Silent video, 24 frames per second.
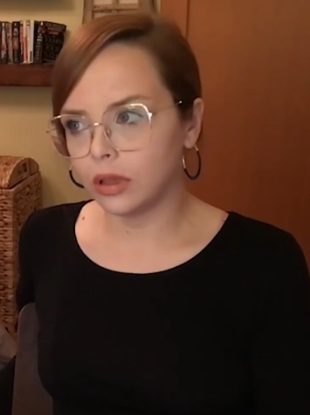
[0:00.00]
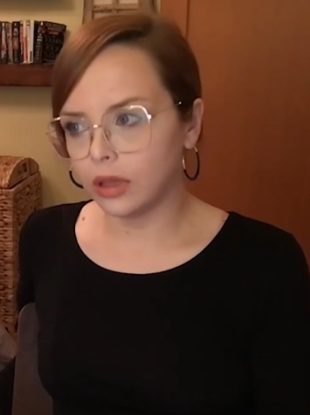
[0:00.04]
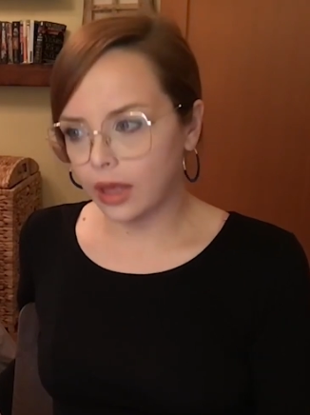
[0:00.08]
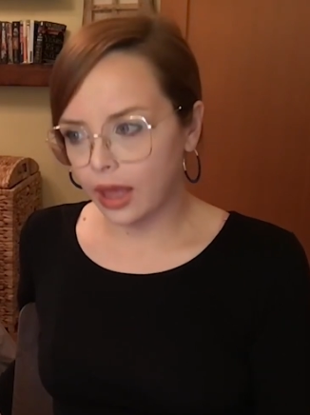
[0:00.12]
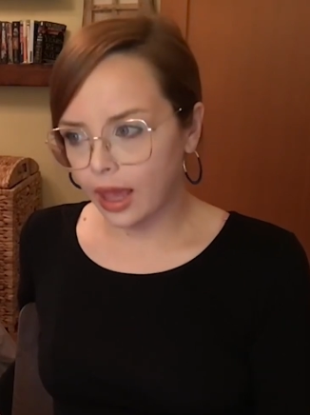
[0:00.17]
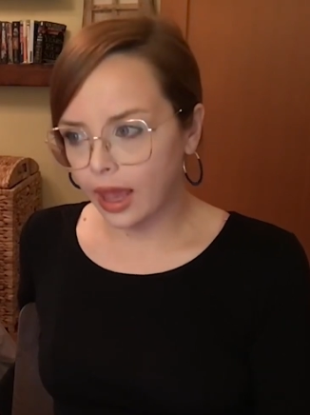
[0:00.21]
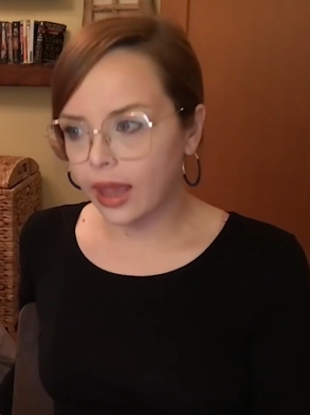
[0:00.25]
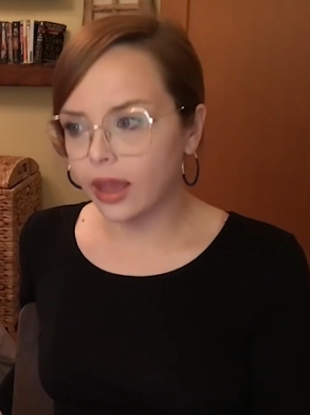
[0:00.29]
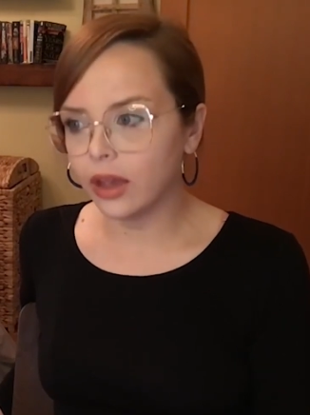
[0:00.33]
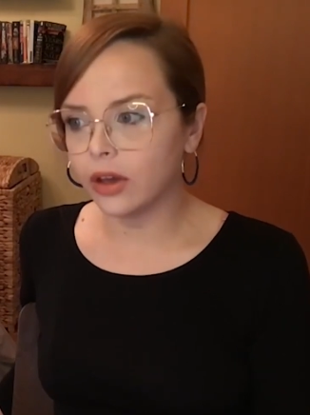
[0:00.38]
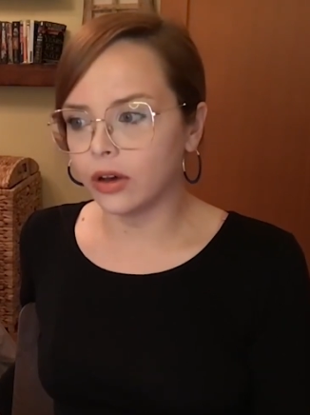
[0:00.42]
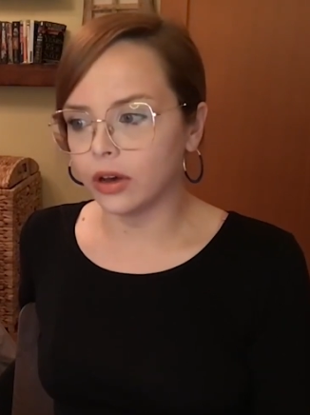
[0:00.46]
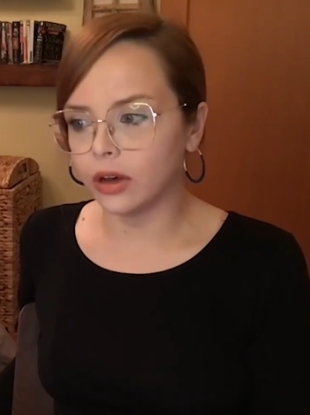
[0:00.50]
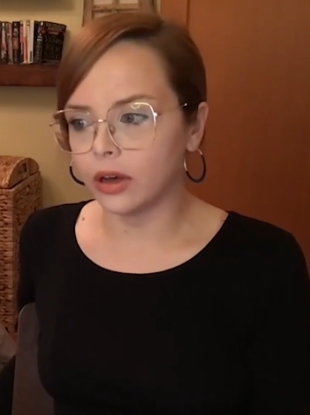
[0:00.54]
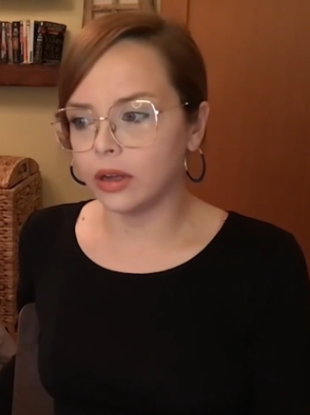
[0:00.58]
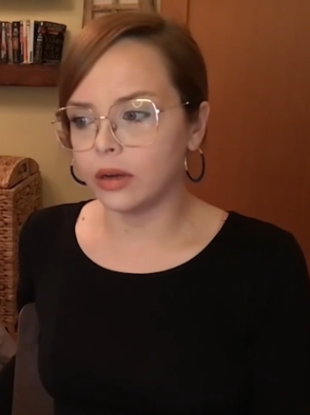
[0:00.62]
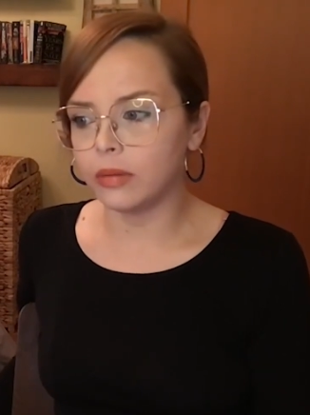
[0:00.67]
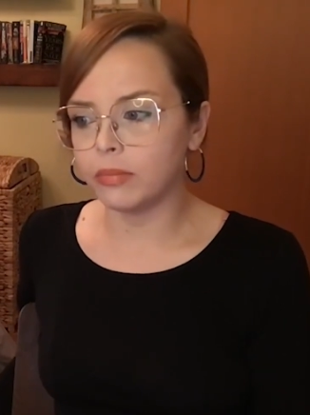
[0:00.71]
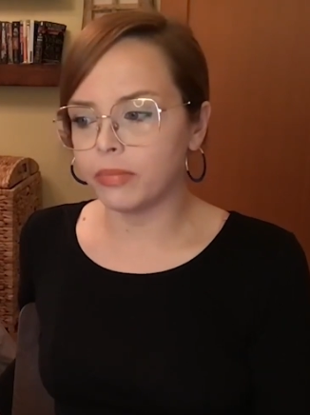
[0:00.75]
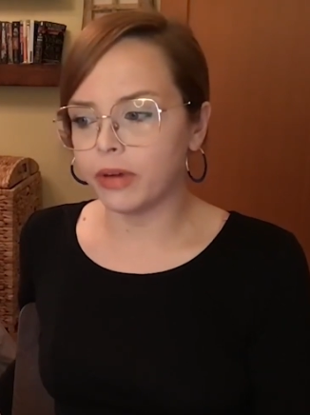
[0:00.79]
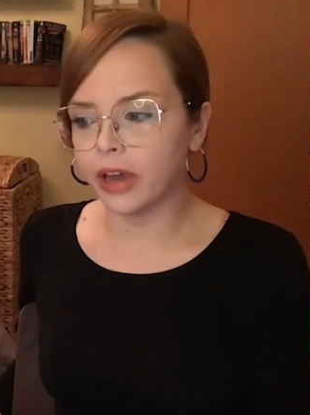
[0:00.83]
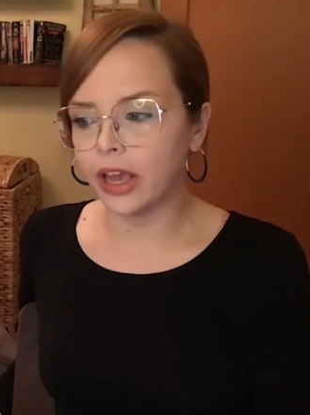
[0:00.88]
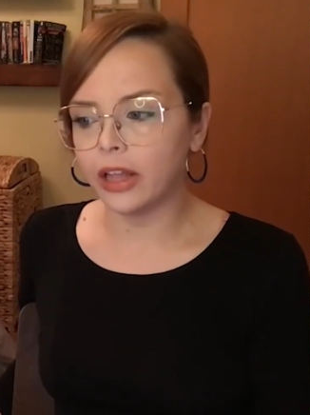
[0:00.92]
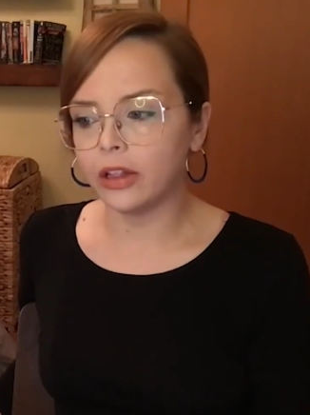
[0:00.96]
hang
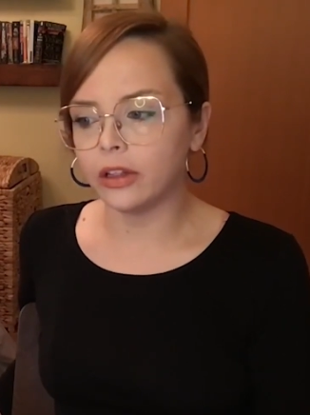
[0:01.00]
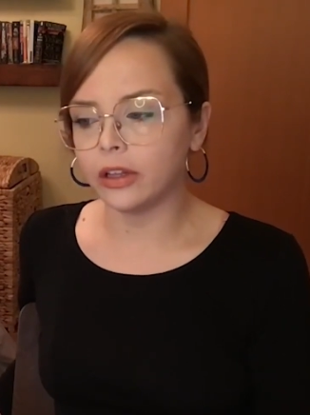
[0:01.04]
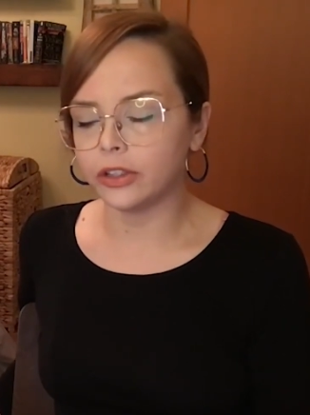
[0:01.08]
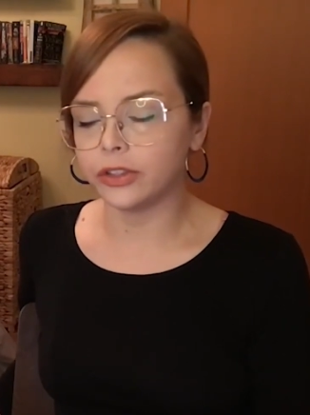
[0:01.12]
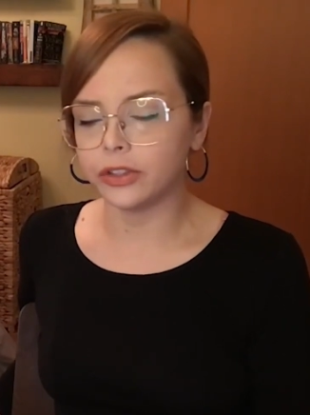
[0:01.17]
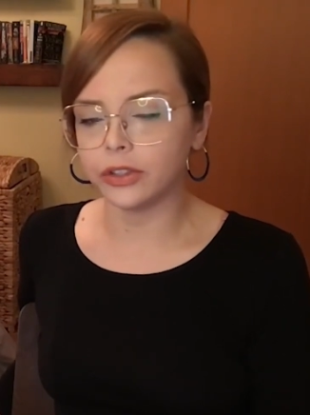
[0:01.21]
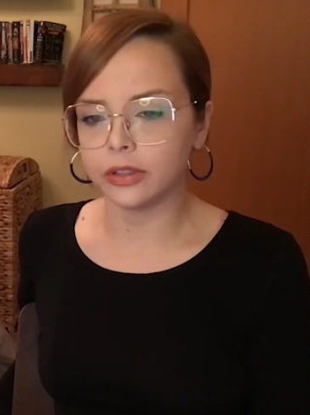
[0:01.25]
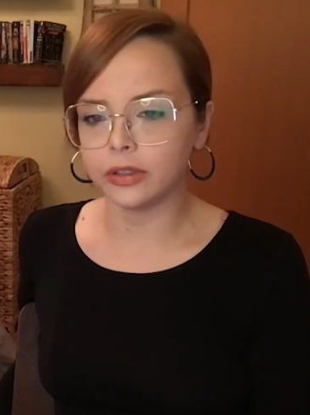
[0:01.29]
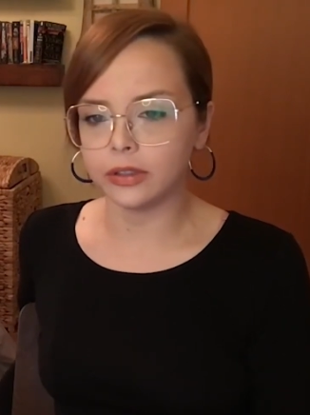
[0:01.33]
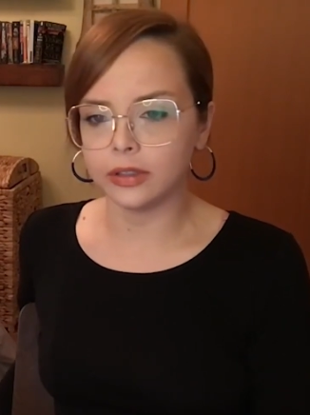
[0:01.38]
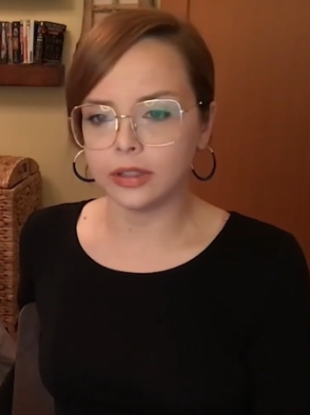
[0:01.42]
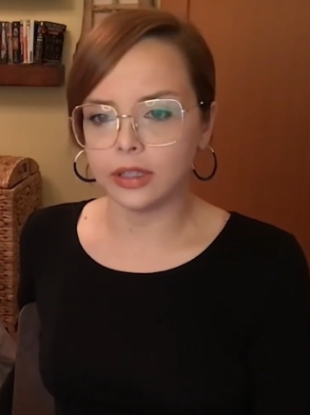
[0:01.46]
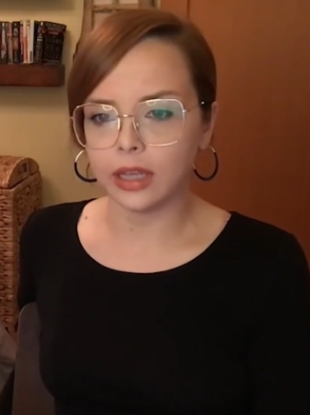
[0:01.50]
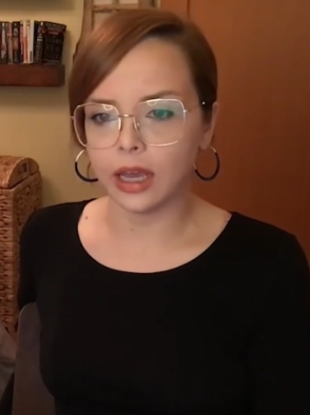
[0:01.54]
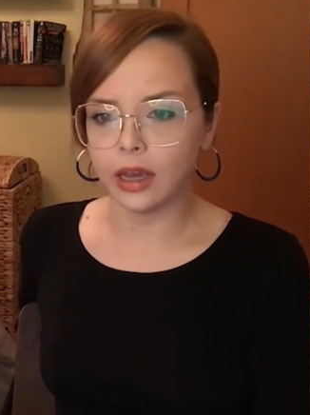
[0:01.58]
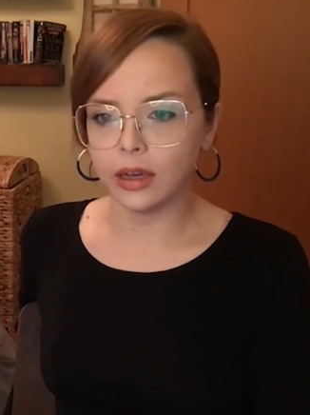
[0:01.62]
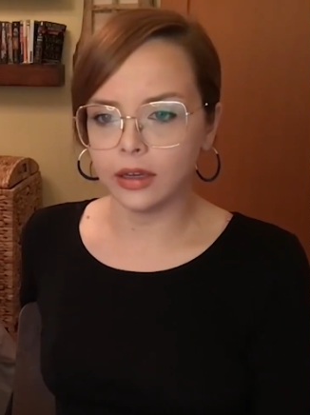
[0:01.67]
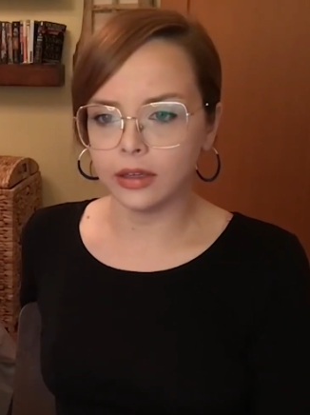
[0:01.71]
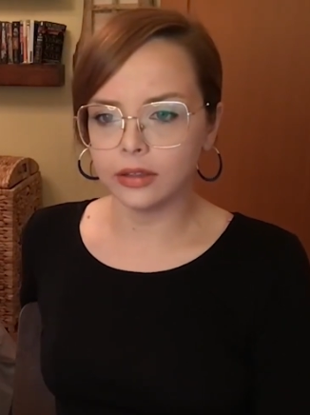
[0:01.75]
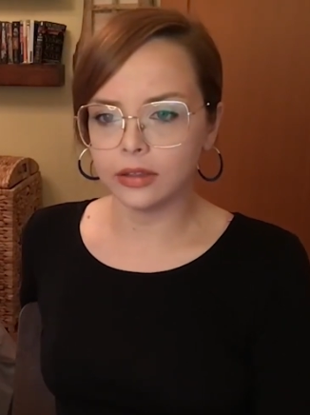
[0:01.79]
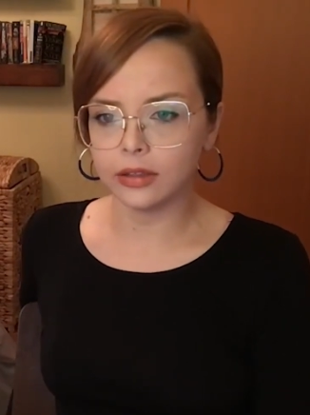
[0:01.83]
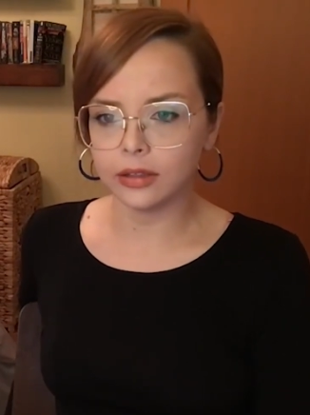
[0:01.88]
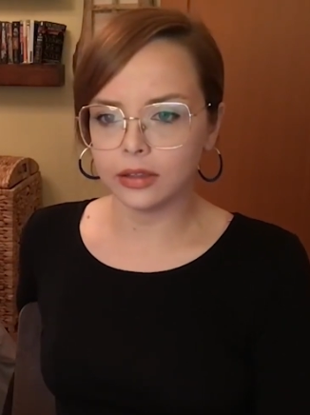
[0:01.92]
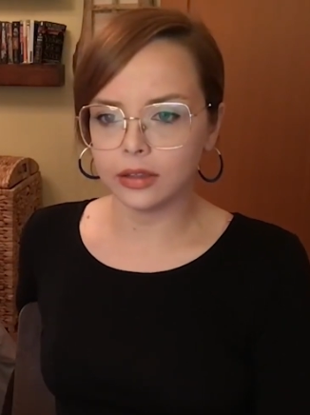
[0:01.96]
on, biological
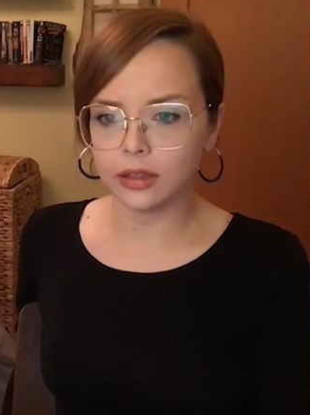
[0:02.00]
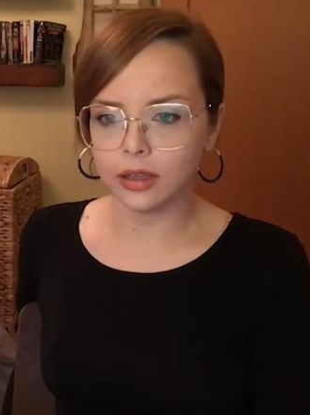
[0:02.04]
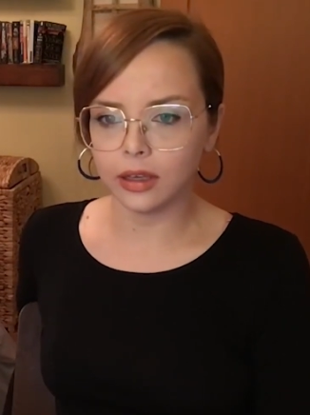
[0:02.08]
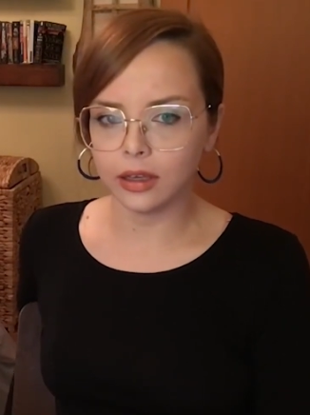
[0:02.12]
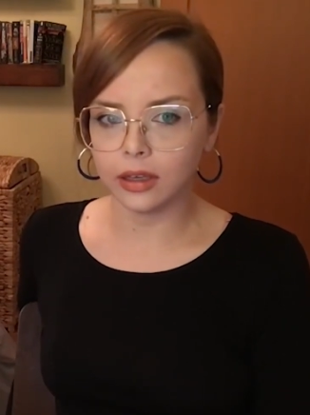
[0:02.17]
sex